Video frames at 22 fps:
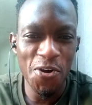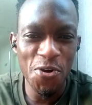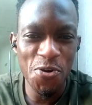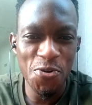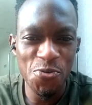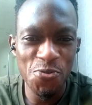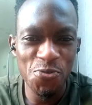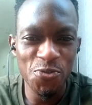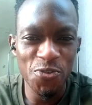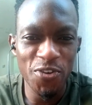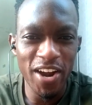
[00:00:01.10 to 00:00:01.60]

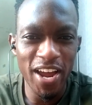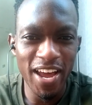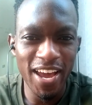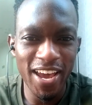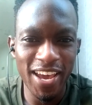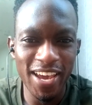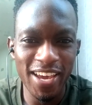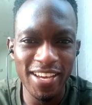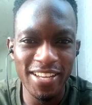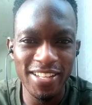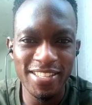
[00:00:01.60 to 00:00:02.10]
All
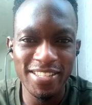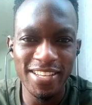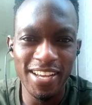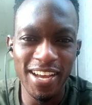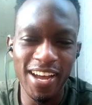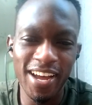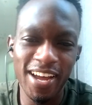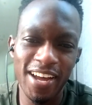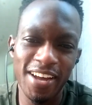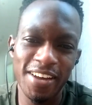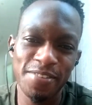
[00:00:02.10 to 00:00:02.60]
right.
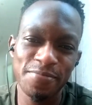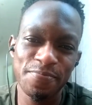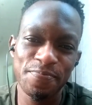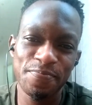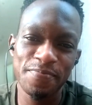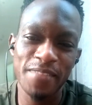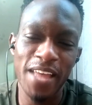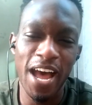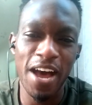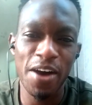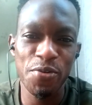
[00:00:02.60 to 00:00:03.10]

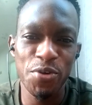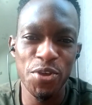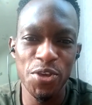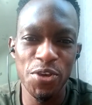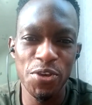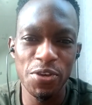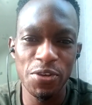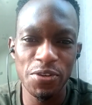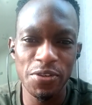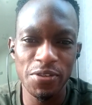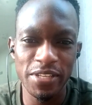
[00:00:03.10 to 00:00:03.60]
How are
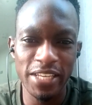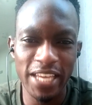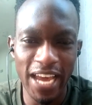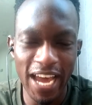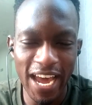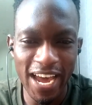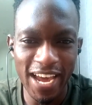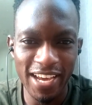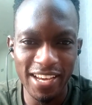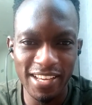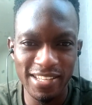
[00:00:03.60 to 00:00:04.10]
you
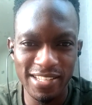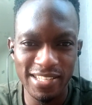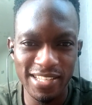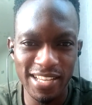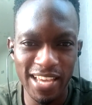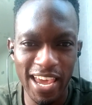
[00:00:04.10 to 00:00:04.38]
guys?